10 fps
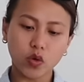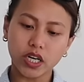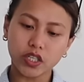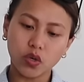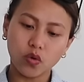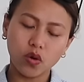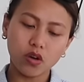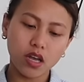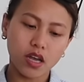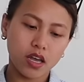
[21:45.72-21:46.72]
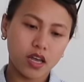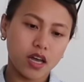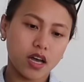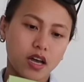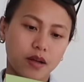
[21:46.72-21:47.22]
ito lang yung
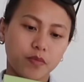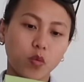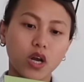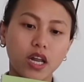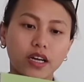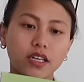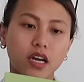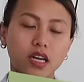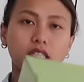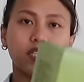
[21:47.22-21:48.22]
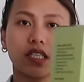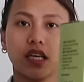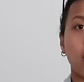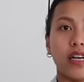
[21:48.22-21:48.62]
walang nuts.